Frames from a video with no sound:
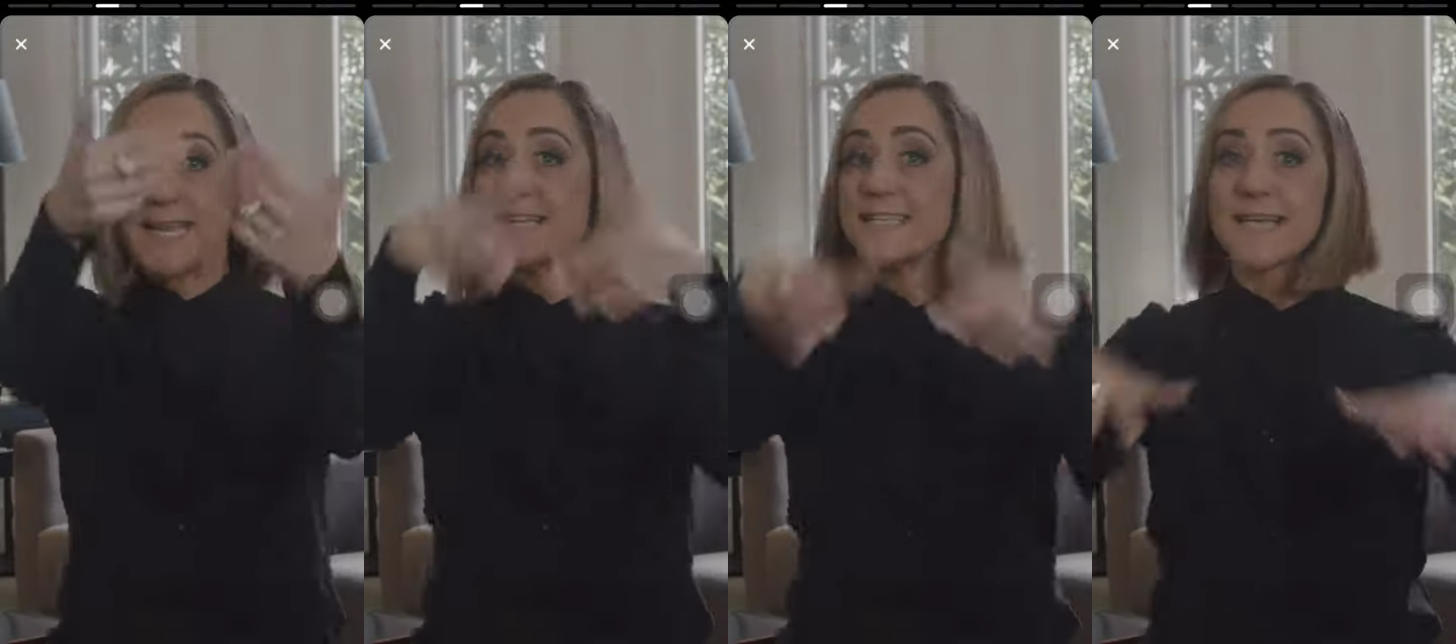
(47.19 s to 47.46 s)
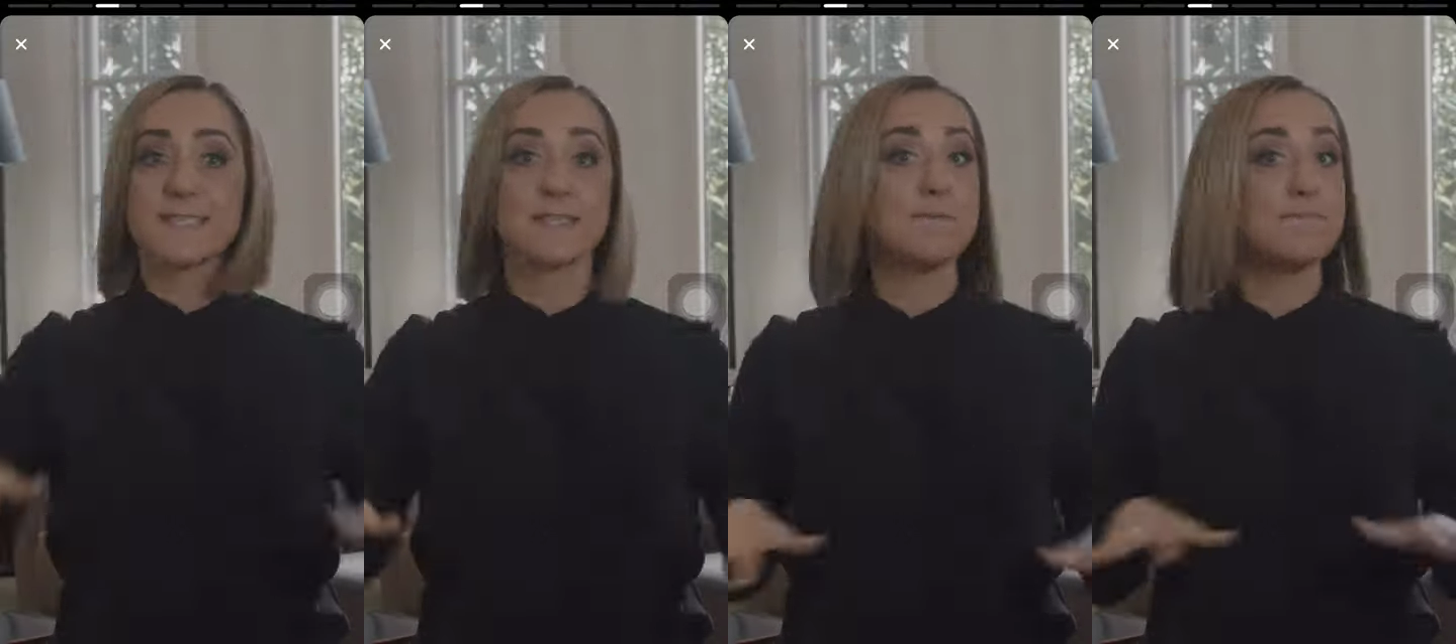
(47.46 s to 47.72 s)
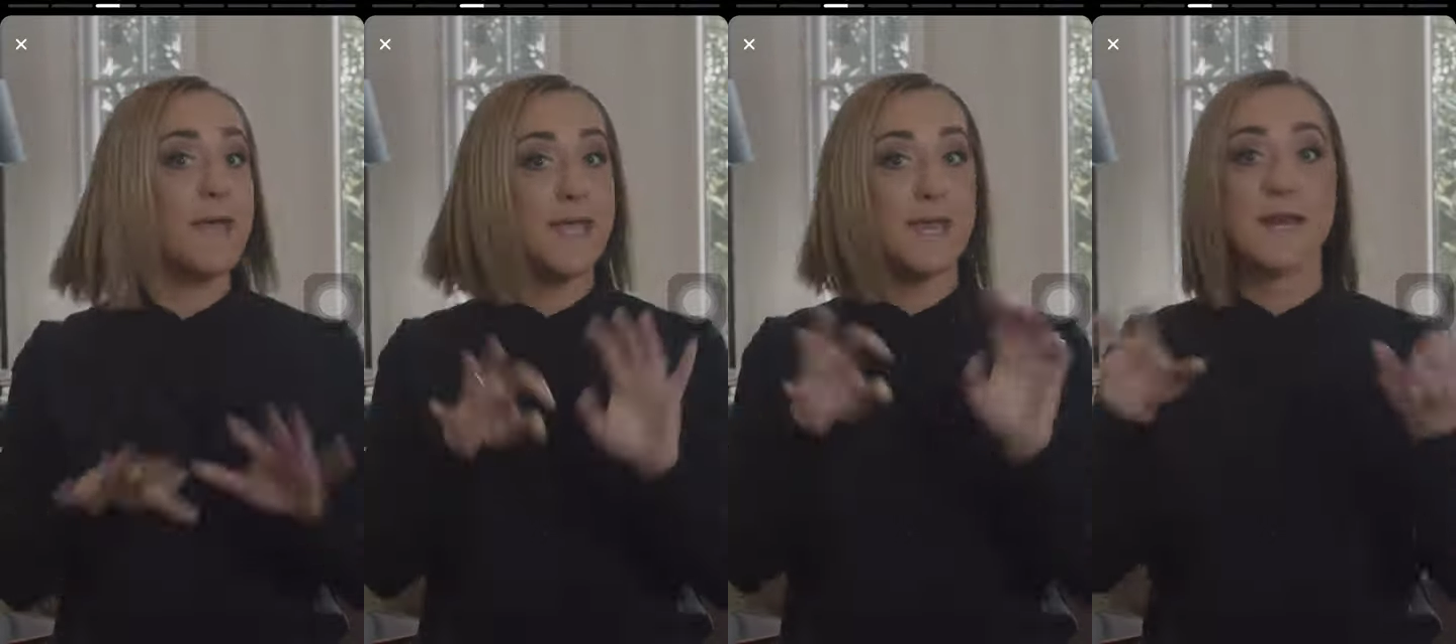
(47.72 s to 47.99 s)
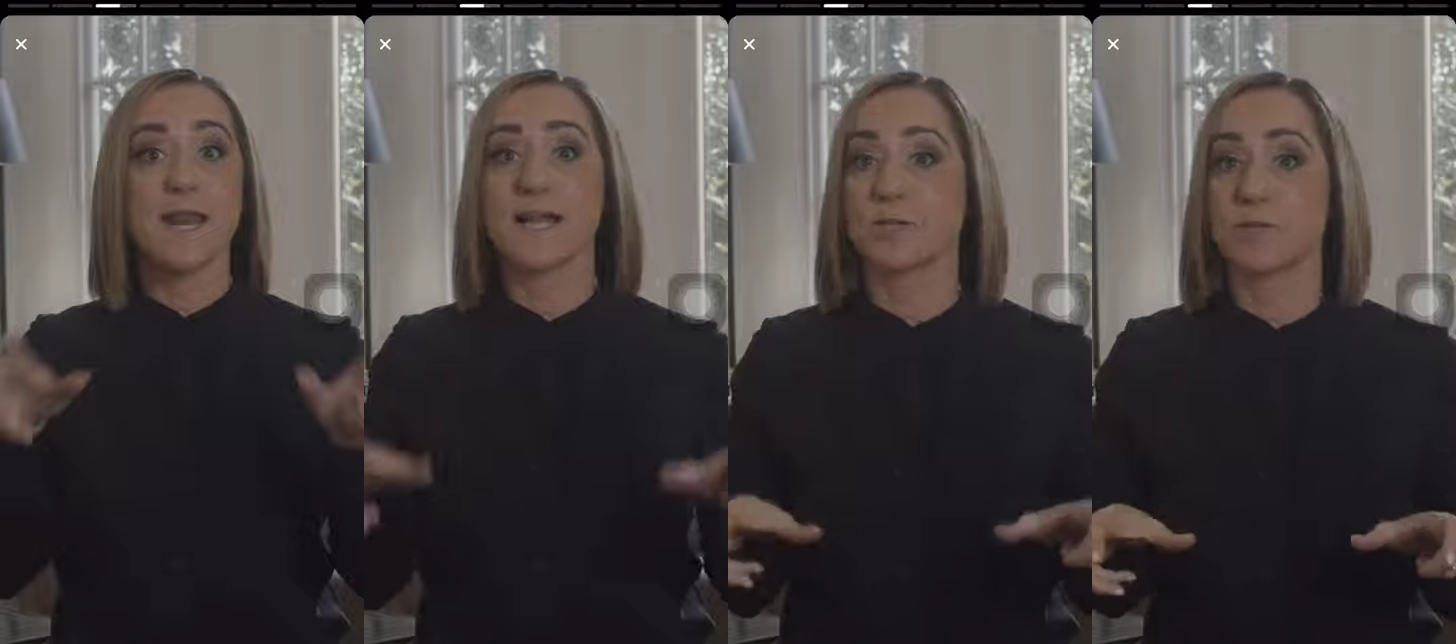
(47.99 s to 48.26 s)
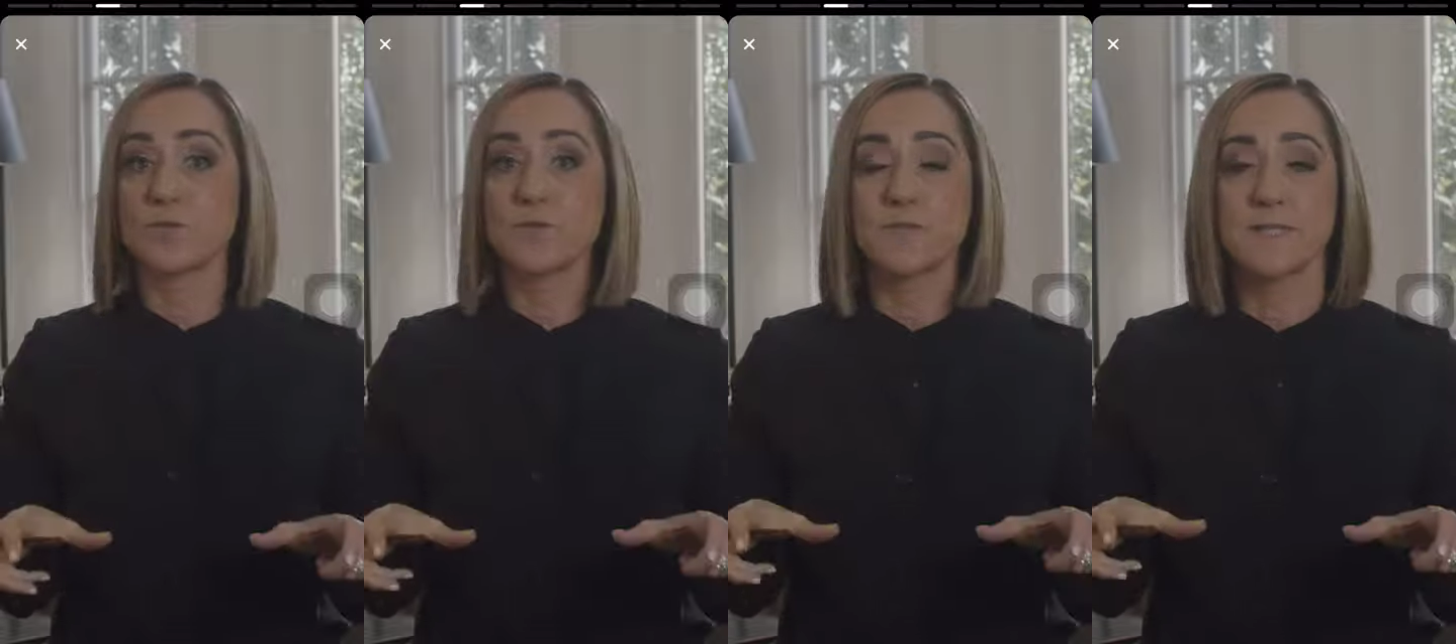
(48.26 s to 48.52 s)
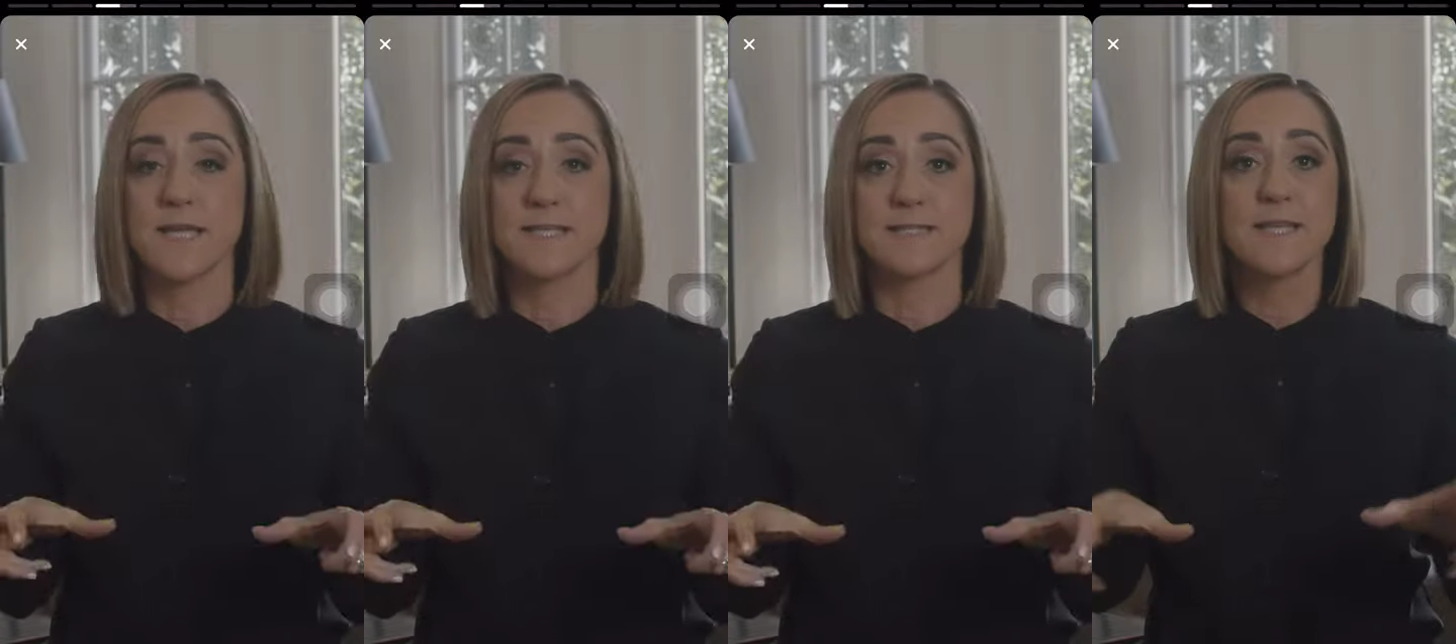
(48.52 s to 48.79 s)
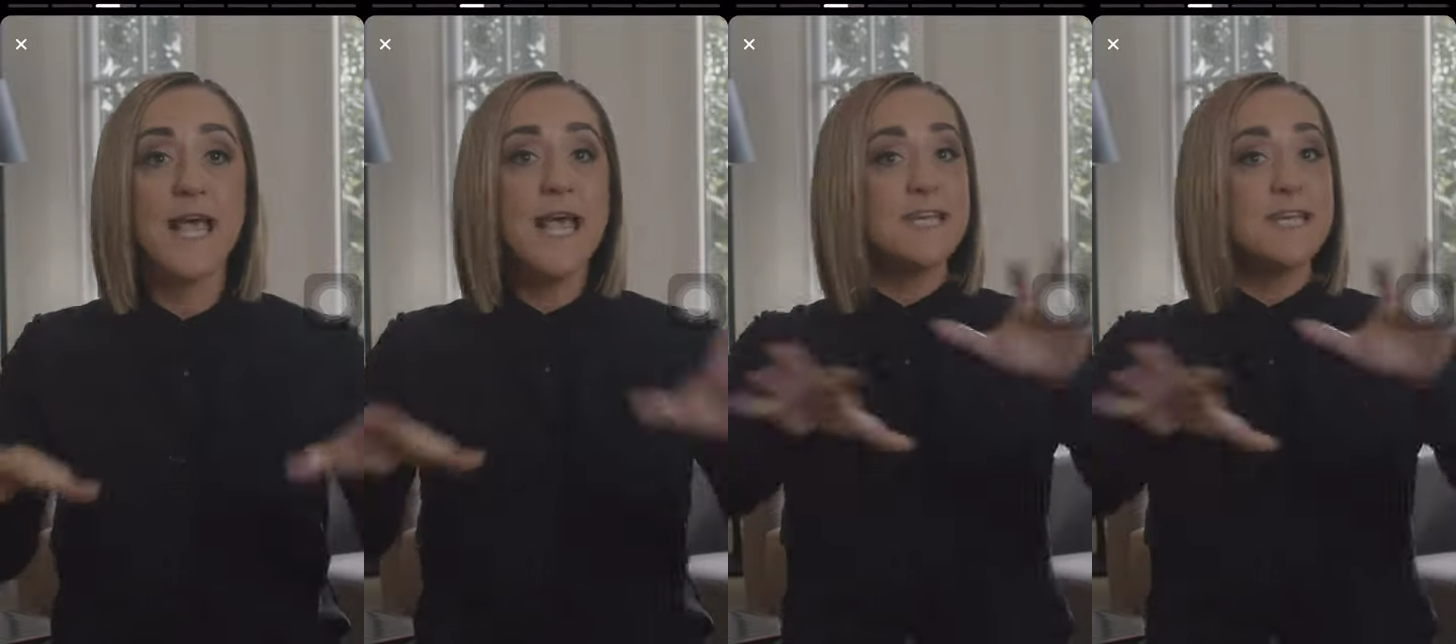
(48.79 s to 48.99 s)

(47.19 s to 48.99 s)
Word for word: It doesn't make natural sense.